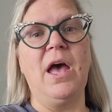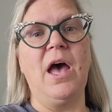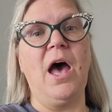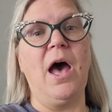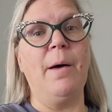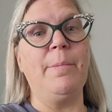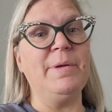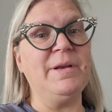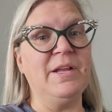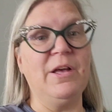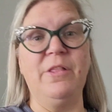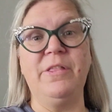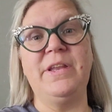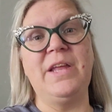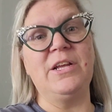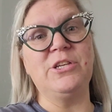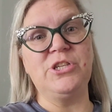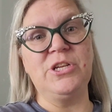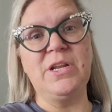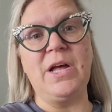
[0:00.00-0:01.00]
up until the
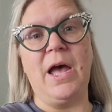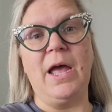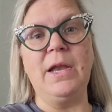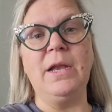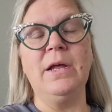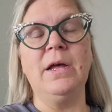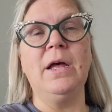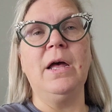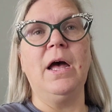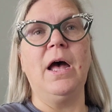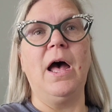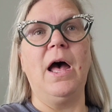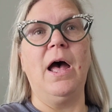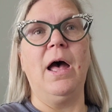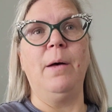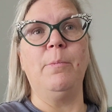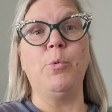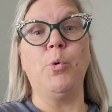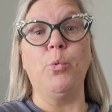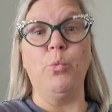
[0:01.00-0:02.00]
day she died,
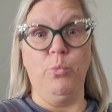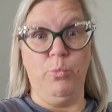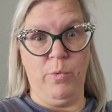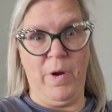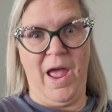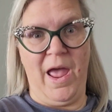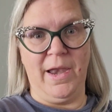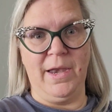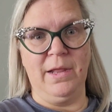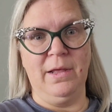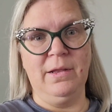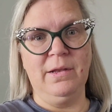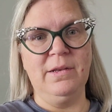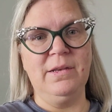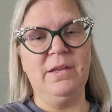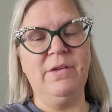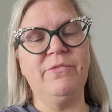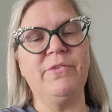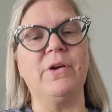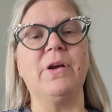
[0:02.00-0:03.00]
red,
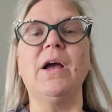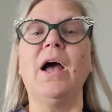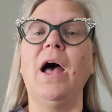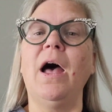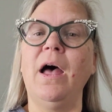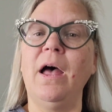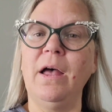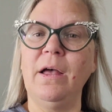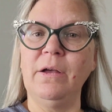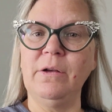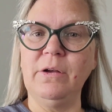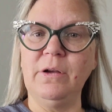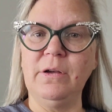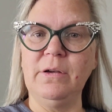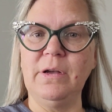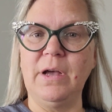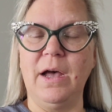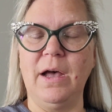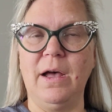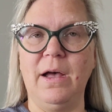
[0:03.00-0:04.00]
different
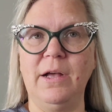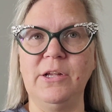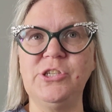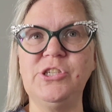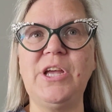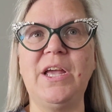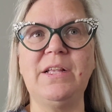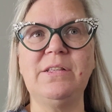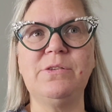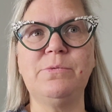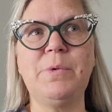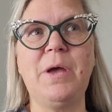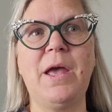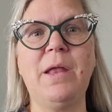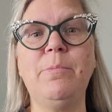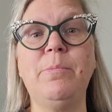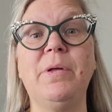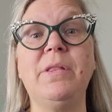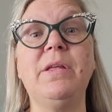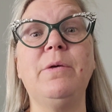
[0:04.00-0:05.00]
shades of
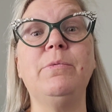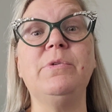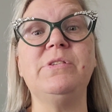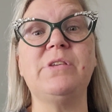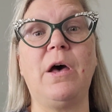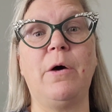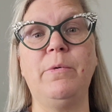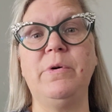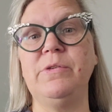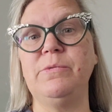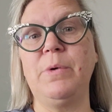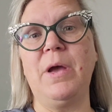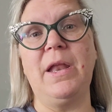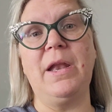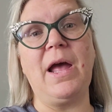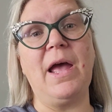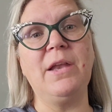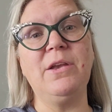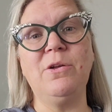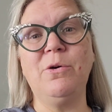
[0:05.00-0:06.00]
red, but it was always
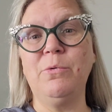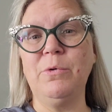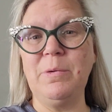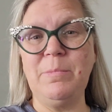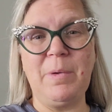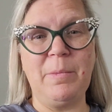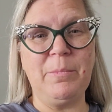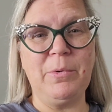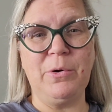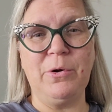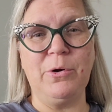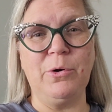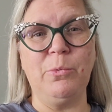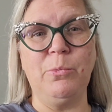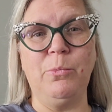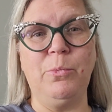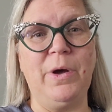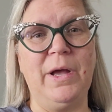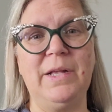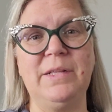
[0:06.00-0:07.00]
red. I don't remember her
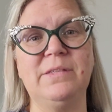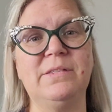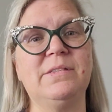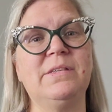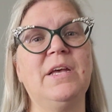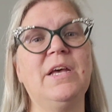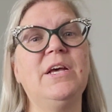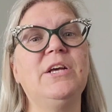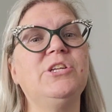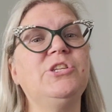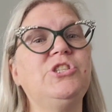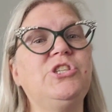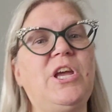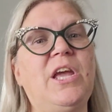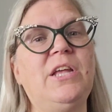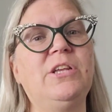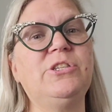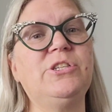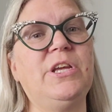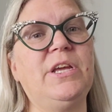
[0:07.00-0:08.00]
once
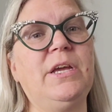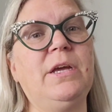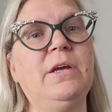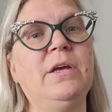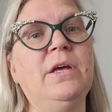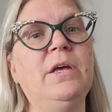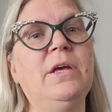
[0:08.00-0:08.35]
changing